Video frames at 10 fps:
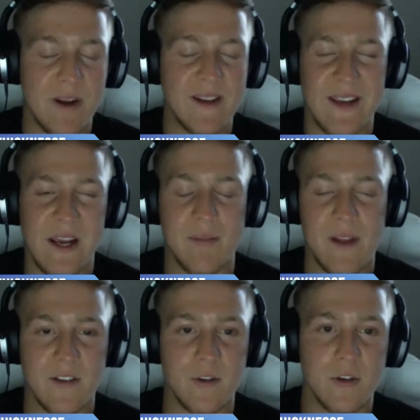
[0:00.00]
in camp
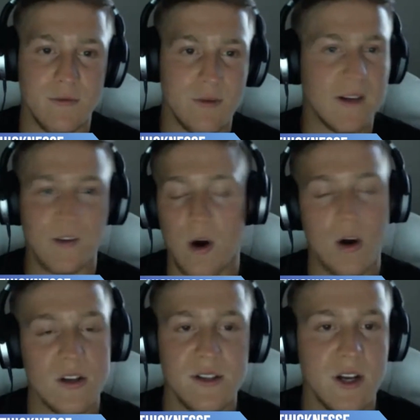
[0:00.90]
now, I don't
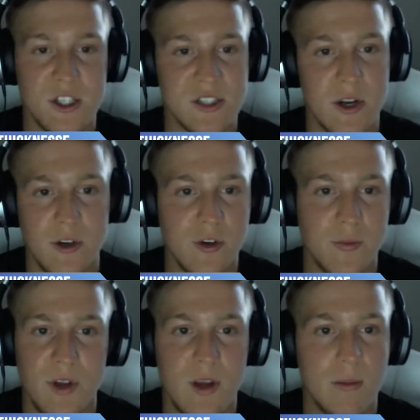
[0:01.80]
honestly, I just don't do it
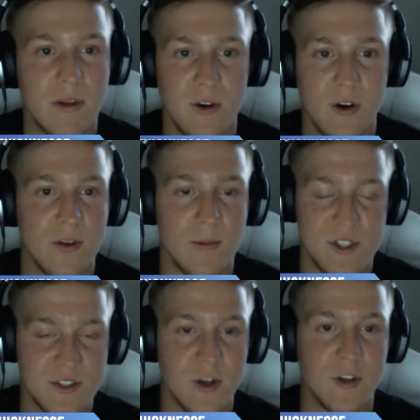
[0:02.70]
purely because I'm
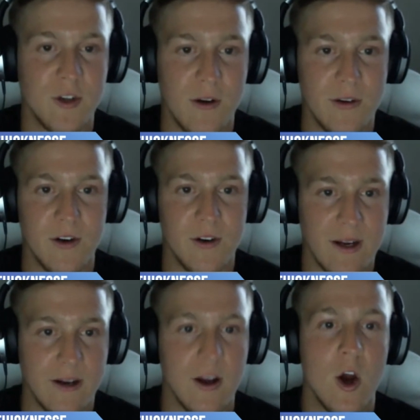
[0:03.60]
just so dialed in on
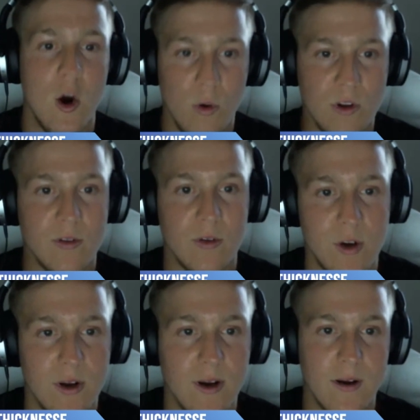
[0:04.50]
like
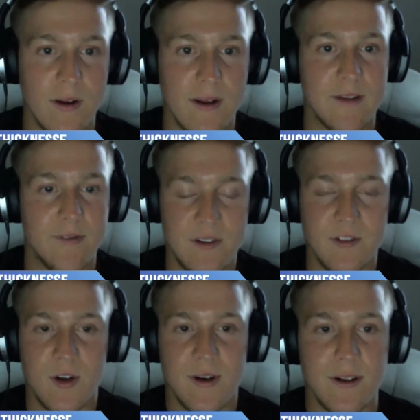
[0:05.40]
if this
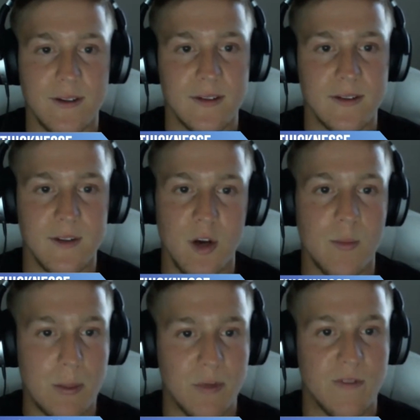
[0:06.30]
gonna determine
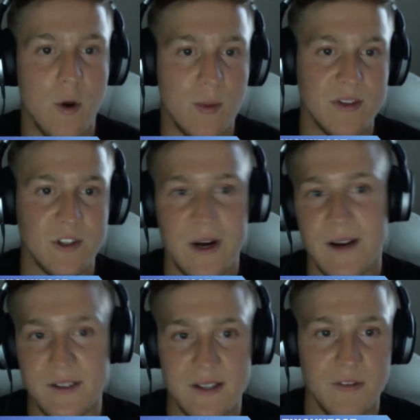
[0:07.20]
my performance at
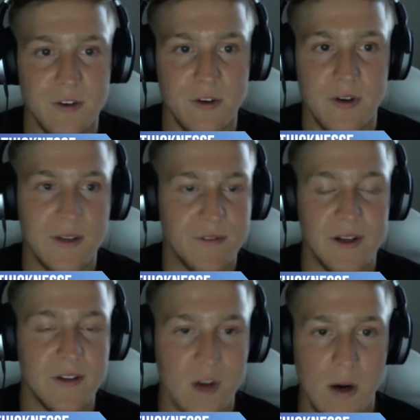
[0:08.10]
training this afternoon. If it
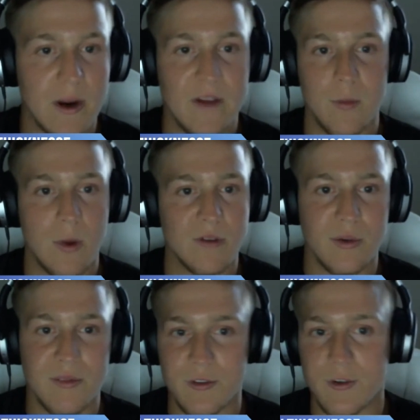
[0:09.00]
is, I won't even bother
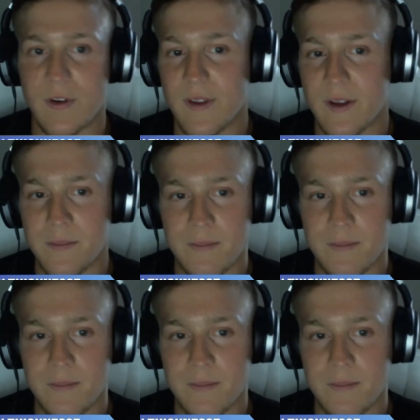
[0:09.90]
with the sort of thing.